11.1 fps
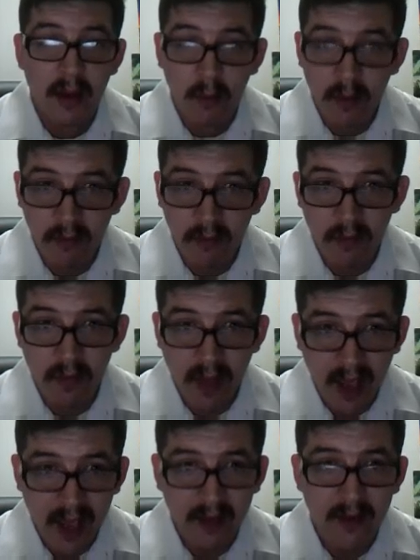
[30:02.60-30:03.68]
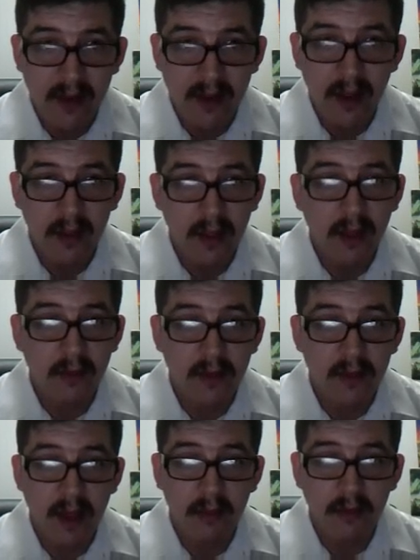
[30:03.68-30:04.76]
With that, I think it's
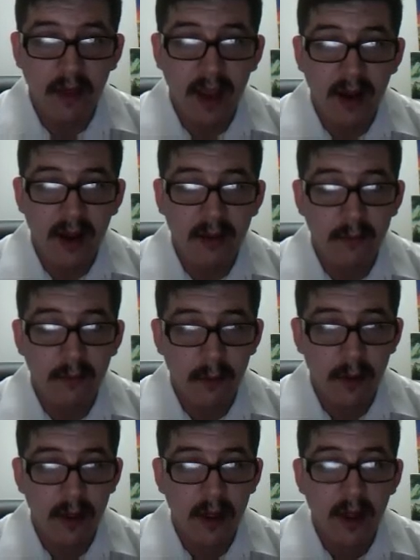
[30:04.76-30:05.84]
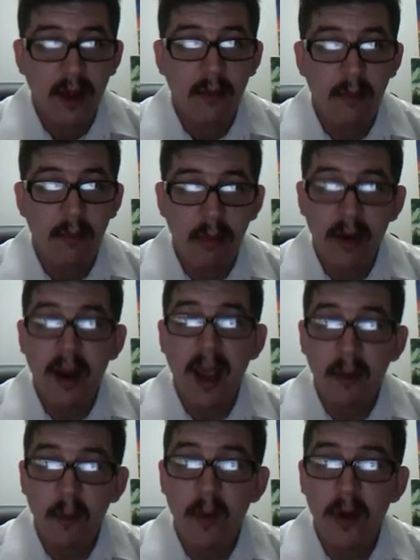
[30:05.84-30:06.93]
time to sign off. But I
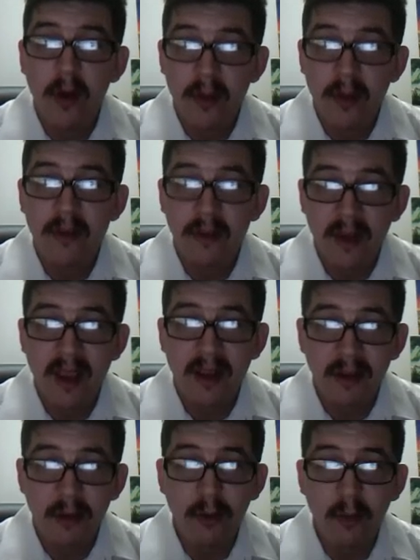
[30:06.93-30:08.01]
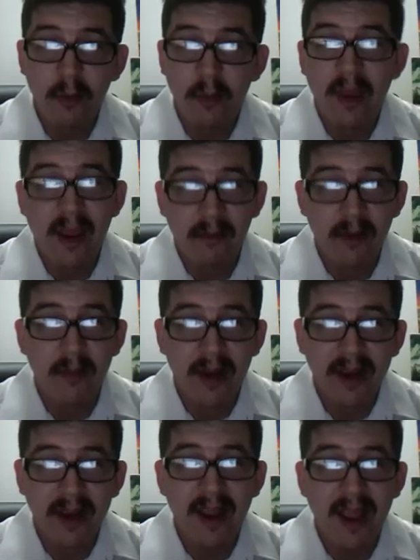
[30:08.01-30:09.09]
will be seeing you every
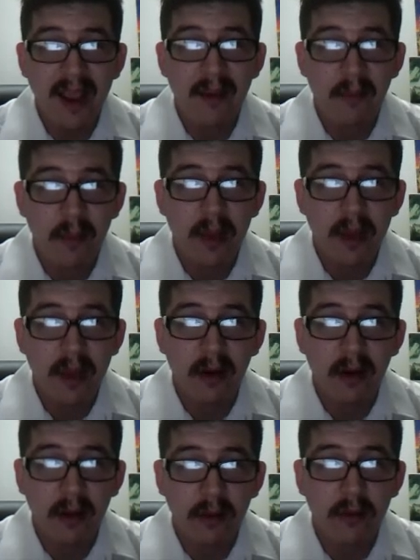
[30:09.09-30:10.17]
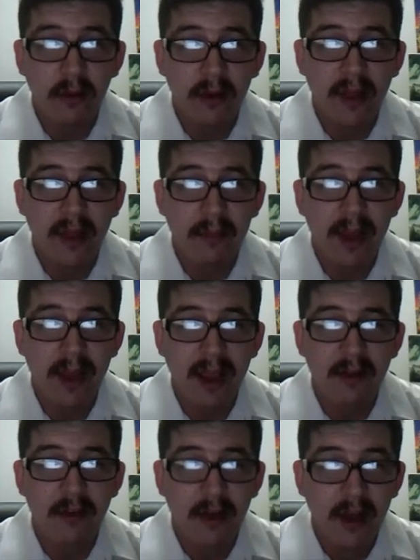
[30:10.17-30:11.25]
Monday here on the Swordland
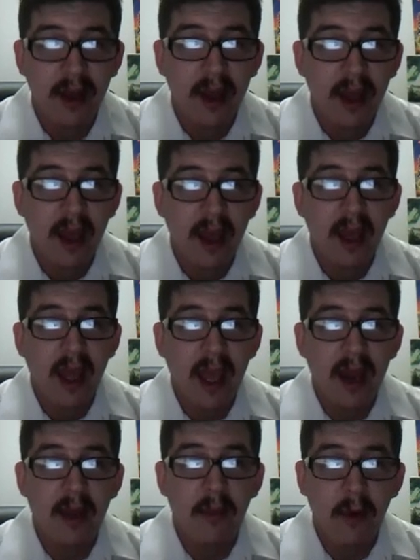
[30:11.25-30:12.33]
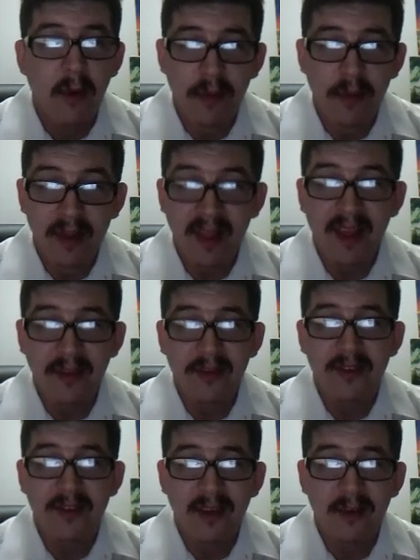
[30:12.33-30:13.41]
page. And I'm hoping that you'll
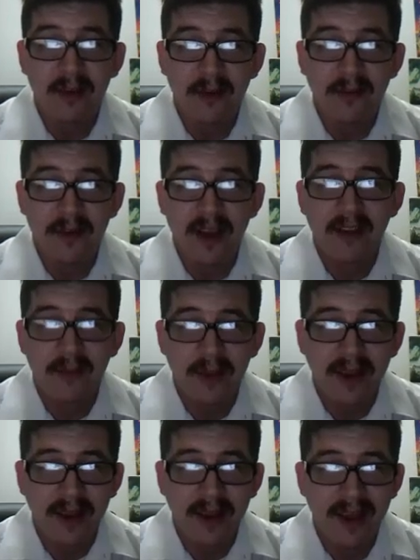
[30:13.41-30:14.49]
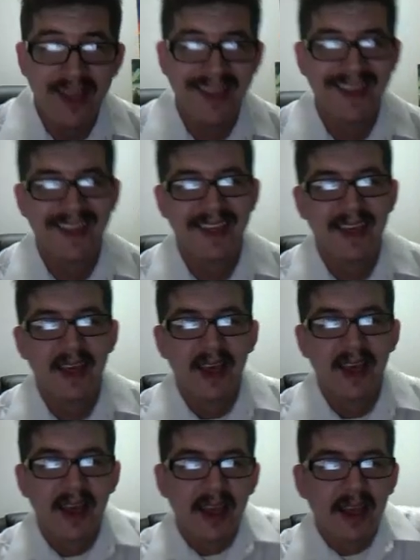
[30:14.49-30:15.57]
stay tuned for next week.
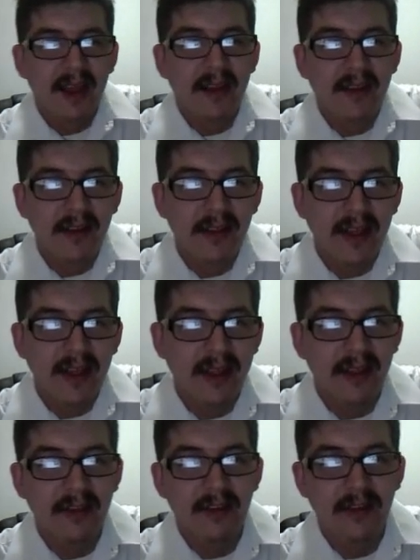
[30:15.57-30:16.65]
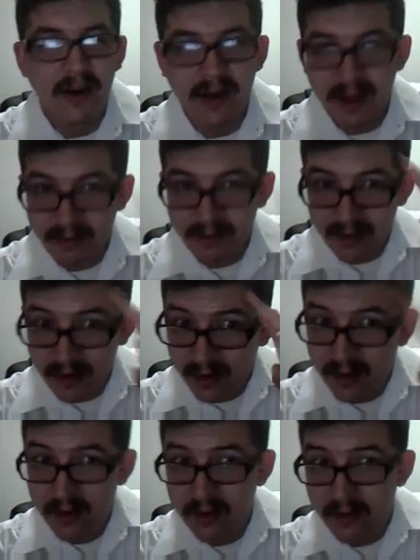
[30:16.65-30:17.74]
Until then, this is Erik
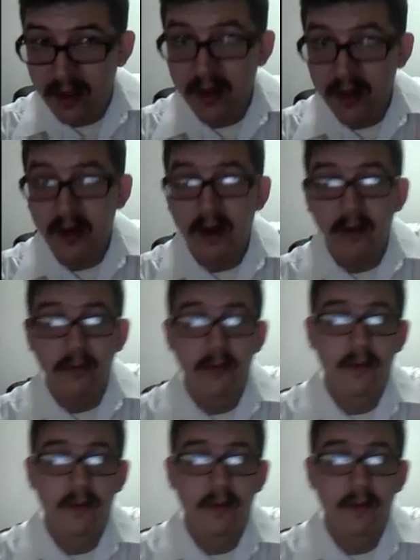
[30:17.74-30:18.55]
signing off.